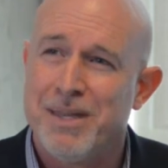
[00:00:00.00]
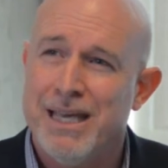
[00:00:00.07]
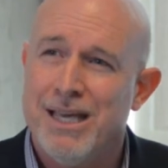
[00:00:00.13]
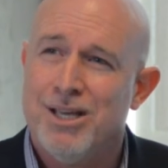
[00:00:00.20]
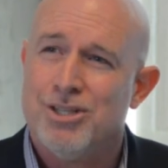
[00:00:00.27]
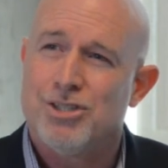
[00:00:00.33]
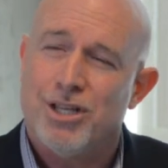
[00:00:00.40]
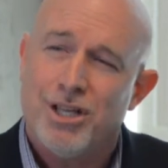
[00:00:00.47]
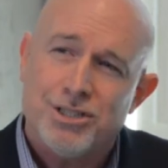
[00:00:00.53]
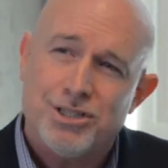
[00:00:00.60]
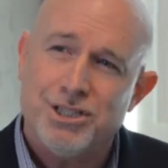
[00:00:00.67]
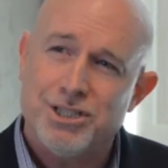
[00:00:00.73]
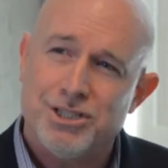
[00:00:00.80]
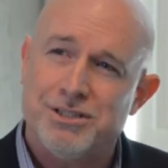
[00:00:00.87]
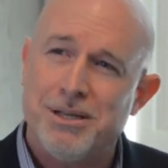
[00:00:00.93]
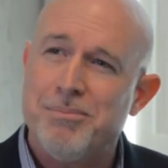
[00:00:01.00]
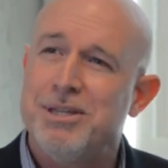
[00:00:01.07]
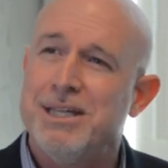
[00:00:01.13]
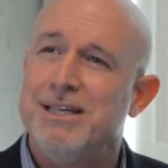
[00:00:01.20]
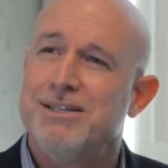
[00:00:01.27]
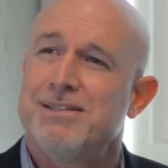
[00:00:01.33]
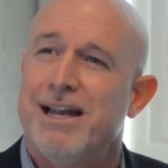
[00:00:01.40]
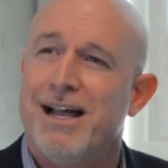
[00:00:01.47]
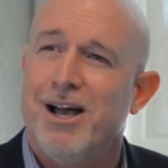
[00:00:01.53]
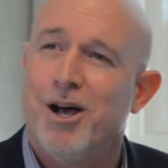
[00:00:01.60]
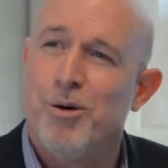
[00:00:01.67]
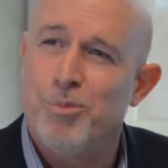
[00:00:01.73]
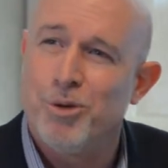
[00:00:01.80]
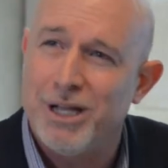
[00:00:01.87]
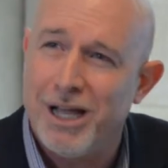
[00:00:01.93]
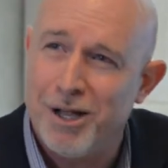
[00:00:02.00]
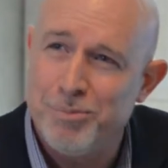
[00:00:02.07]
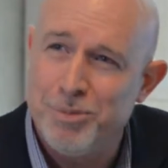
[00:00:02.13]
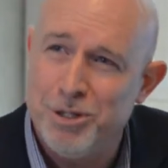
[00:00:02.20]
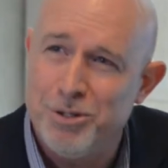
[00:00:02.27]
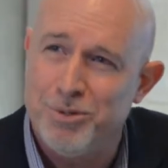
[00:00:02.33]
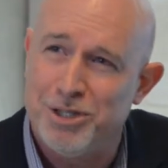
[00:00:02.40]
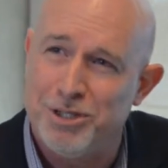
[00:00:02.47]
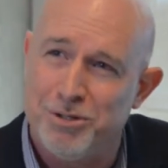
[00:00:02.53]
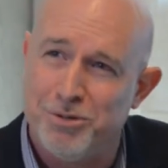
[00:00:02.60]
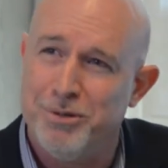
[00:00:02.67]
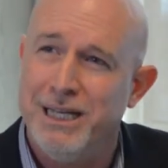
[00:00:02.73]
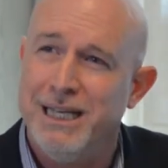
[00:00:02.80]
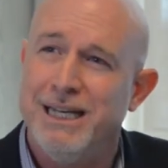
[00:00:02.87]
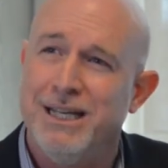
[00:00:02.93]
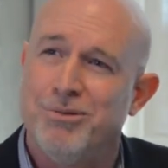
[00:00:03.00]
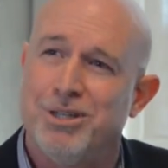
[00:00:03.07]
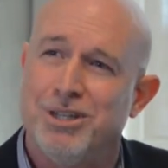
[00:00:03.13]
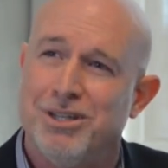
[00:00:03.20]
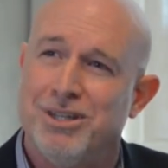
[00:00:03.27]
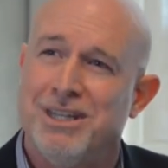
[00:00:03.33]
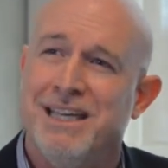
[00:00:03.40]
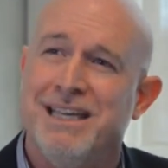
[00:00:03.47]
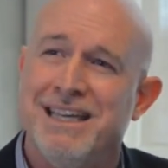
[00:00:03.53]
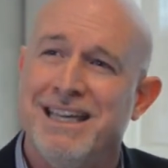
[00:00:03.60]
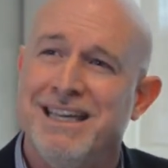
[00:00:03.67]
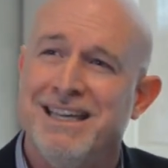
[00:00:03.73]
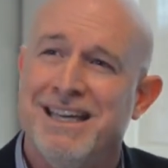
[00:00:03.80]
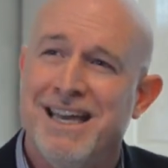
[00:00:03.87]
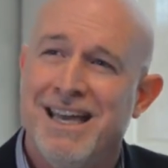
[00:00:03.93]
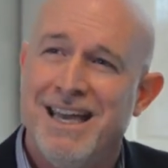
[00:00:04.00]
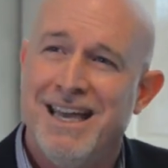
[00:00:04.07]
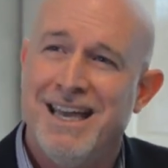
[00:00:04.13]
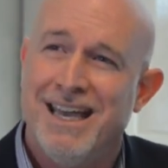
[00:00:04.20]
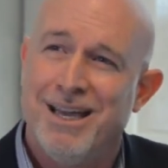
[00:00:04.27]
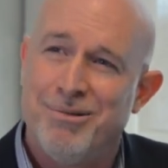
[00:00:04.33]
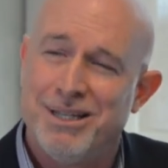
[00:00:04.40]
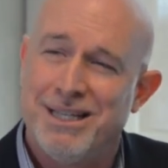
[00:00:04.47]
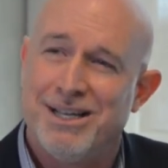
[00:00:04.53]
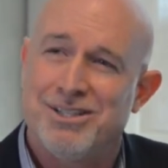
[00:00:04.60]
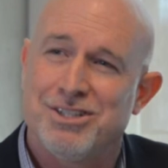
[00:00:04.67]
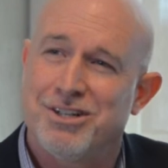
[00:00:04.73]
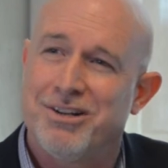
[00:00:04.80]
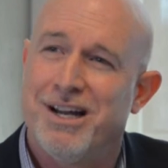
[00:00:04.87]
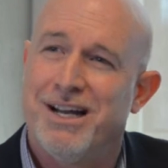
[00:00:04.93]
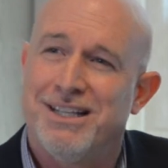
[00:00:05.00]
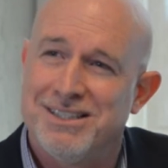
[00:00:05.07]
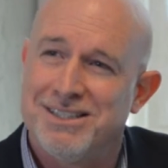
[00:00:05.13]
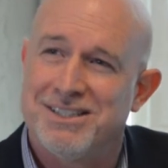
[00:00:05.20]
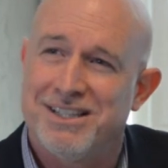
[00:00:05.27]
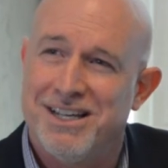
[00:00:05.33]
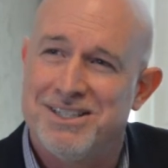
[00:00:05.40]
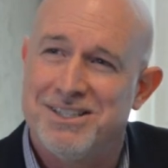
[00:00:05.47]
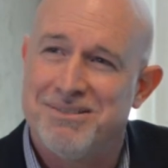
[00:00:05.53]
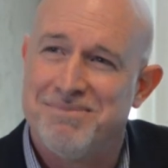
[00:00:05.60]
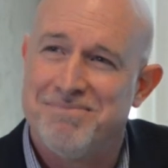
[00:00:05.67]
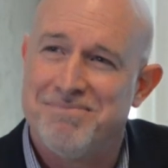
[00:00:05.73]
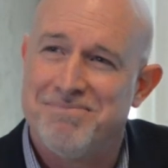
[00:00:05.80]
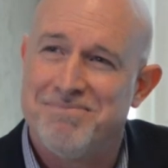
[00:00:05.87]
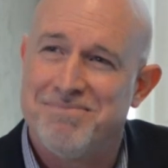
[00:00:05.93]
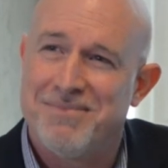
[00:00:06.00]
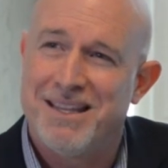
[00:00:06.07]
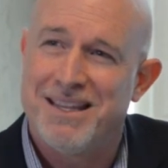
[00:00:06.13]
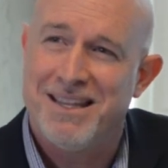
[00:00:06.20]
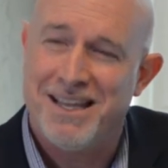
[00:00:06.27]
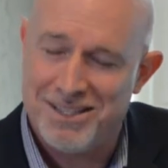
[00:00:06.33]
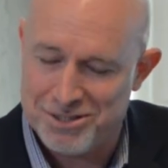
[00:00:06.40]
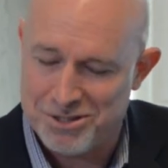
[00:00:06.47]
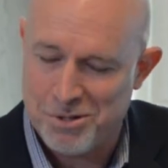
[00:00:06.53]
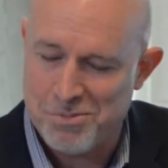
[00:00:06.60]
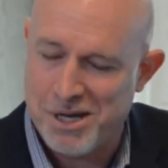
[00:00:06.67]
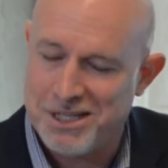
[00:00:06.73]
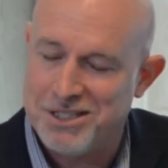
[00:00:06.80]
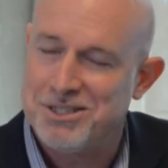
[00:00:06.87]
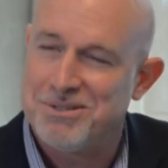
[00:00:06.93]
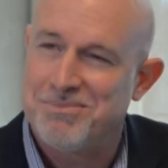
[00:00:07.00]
So those are just some things that I hope will help you with your reading, with your thinking, and with our Socratic discussion. Thanks so much.